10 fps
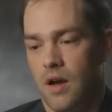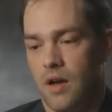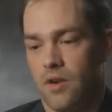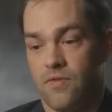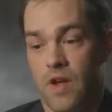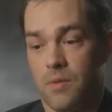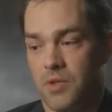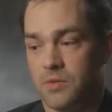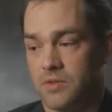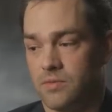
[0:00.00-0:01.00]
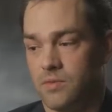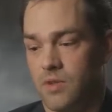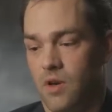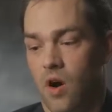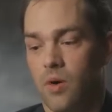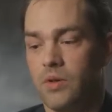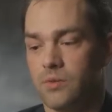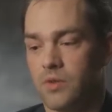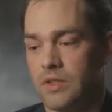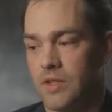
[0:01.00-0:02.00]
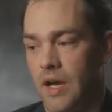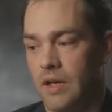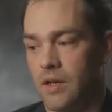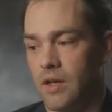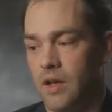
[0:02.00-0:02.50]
And our family was, you know, always really tight.